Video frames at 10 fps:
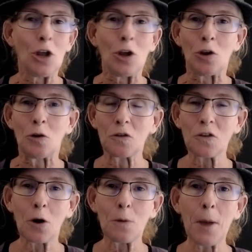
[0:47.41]
you
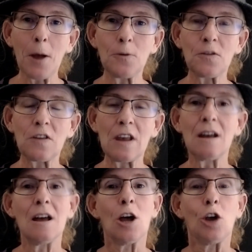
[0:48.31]
start
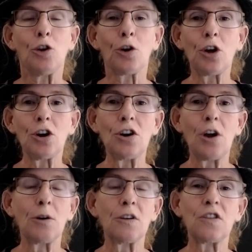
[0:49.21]
posting, you're going to
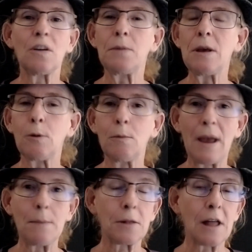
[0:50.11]
notice that people
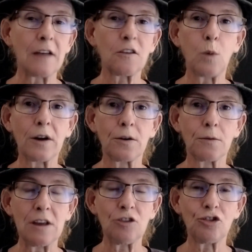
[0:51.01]
may plus one or
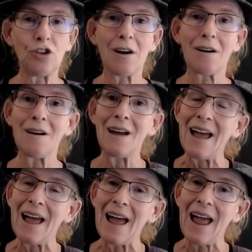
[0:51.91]
reshare,
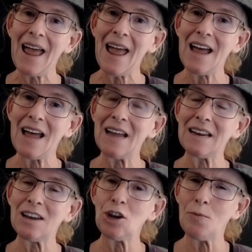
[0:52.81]

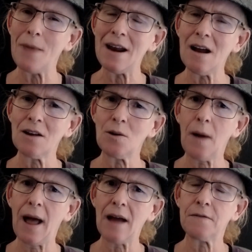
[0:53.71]
and you may not
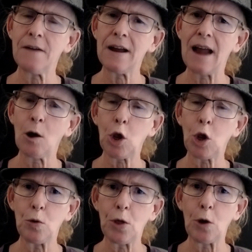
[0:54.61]
know how to find out
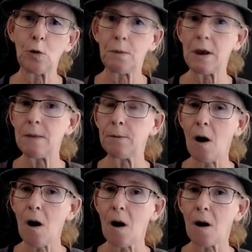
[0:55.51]
who those people
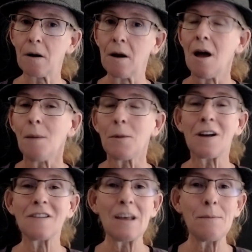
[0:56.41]
are
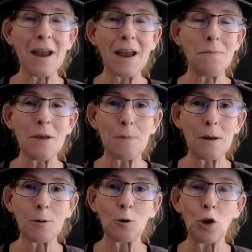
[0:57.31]
because they might be
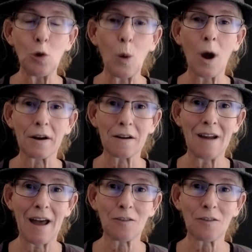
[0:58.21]
people you want to
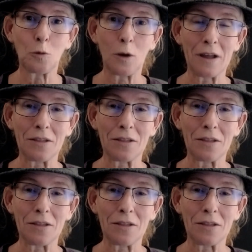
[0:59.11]
connect with.